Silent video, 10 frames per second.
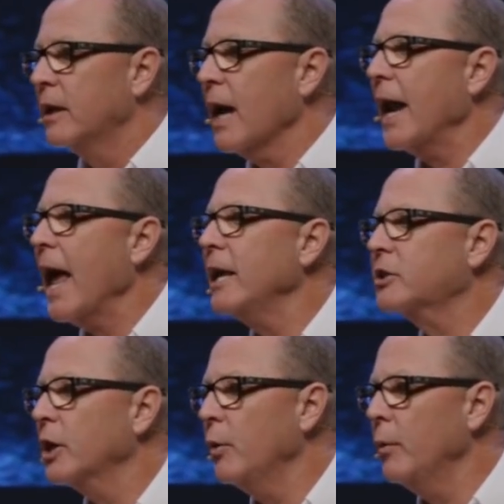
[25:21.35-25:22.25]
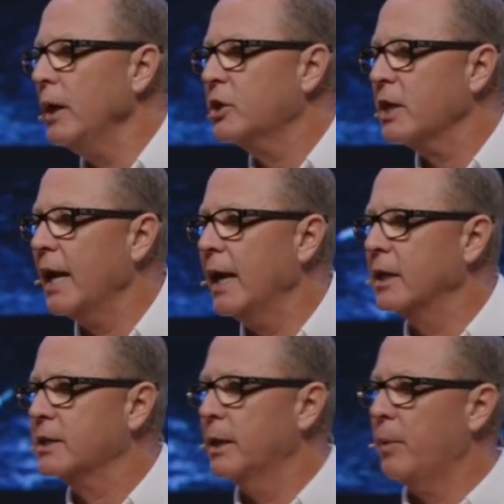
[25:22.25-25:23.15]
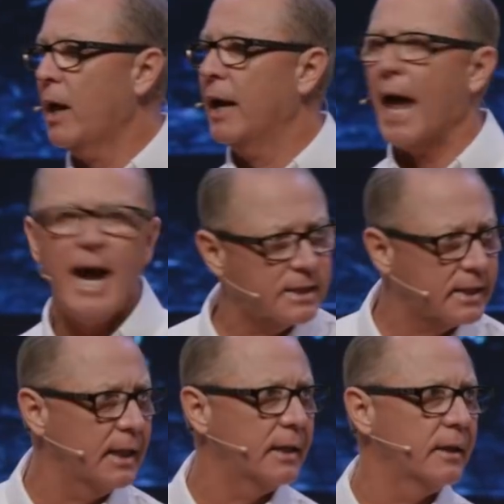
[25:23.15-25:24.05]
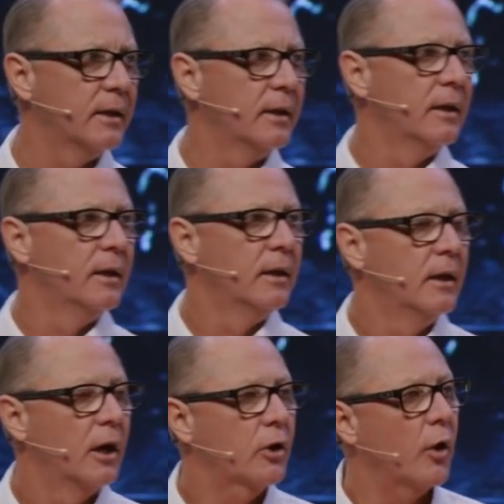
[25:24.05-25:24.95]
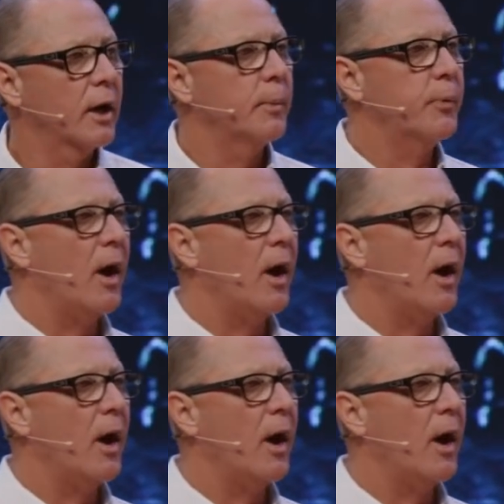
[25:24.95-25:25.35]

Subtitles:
it when we shed innocent blood. Hates it. According to